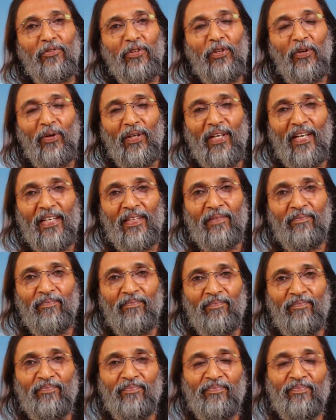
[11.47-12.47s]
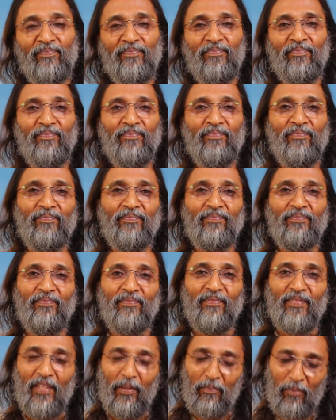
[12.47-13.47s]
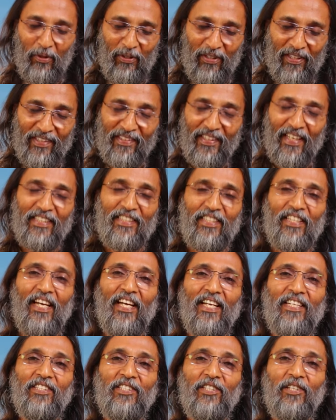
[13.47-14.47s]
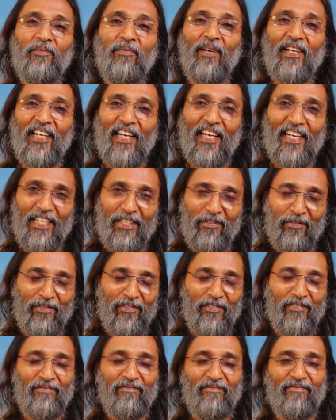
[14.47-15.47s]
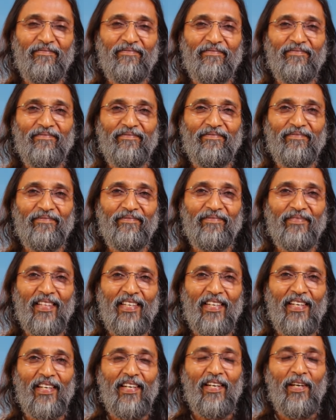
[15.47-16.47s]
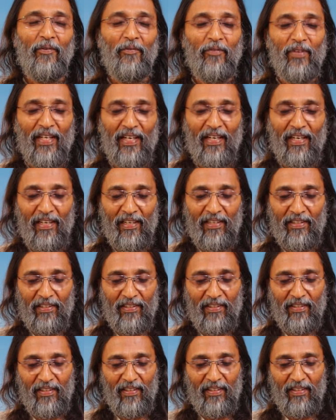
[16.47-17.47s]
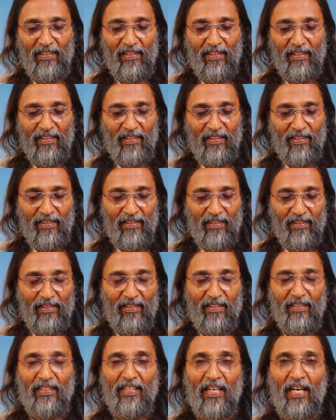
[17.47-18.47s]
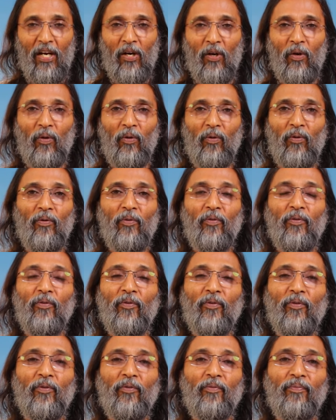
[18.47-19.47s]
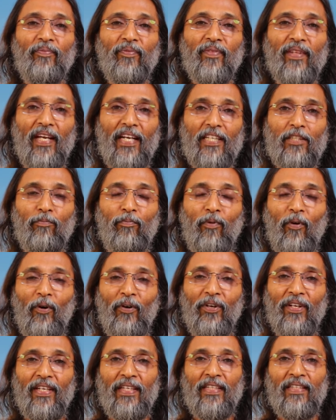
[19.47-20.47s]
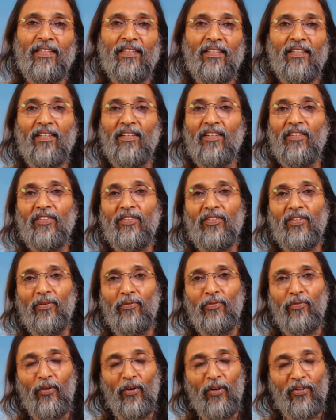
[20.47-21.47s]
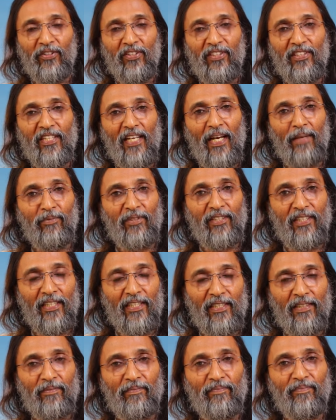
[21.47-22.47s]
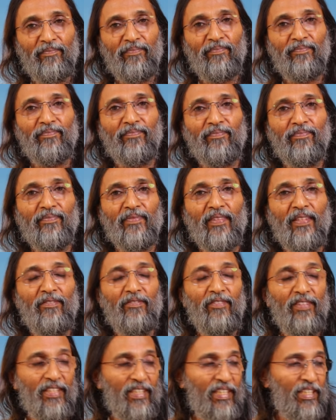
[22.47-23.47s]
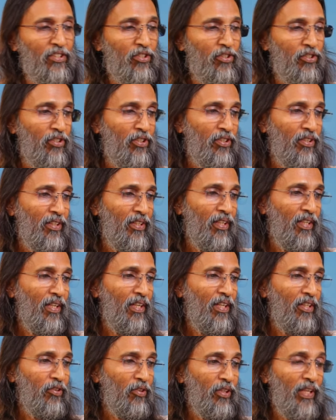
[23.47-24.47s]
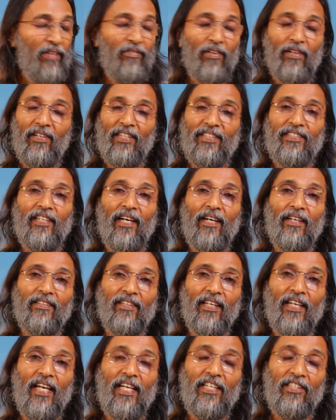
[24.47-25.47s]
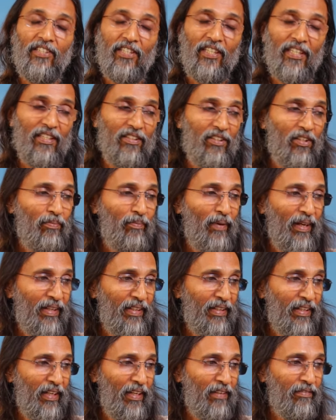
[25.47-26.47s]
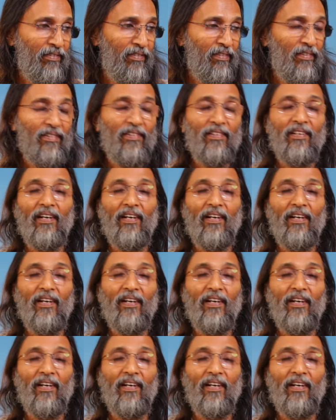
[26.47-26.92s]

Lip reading: of Yoga, the book that changed my life. We are now exploring the fourth chapter. Today we will start the 18th paragraph.